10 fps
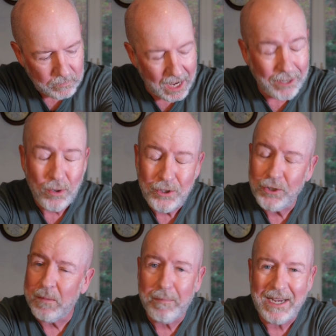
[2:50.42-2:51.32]
I know you
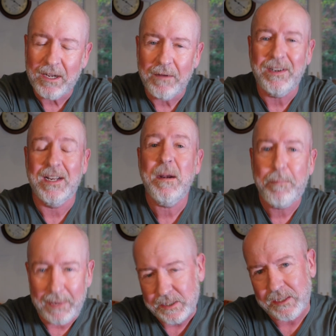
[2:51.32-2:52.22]
can buy coffee a lot of
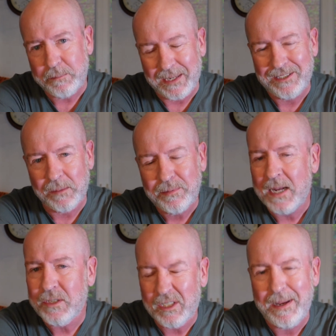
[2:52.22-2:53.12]
places, but
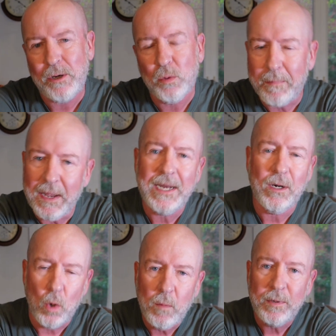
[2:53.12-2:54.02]
sometimes it's better to buy it
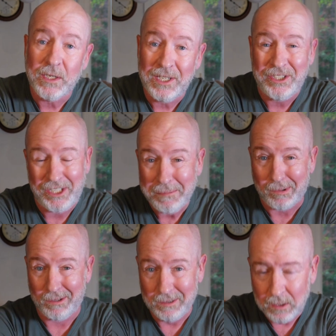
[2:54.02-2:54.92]
at home because it's
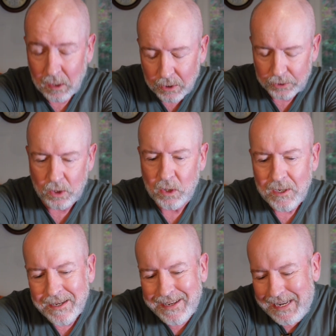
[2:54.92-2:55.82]
cheaper. So
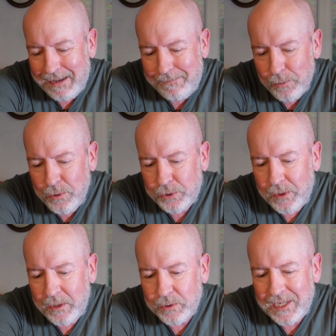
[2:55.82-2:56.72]
if you
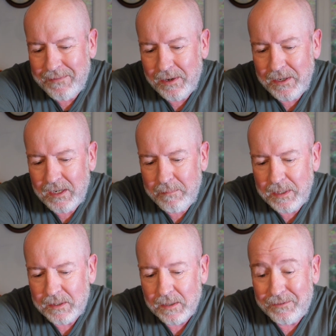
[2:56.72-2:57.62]
enjoy to save a little
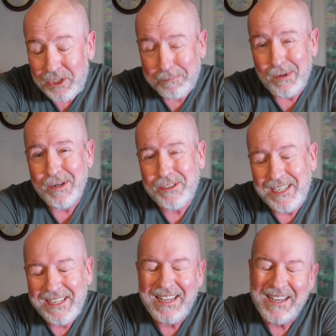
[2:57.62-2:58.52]
bit of cheaperness
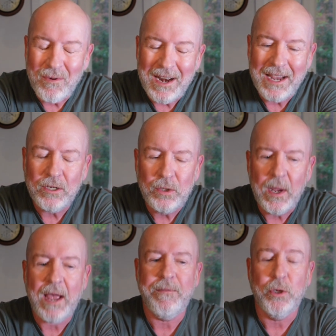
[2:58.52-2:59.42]
and you like to
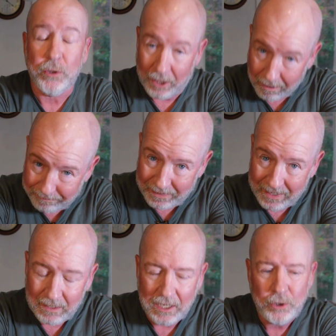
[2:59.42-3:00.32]
have a good
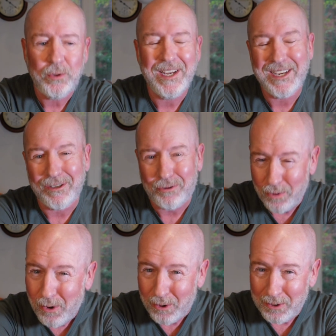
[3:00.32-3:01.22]
coffee that you can
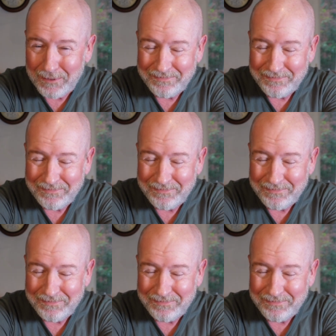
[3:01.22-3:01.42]
control,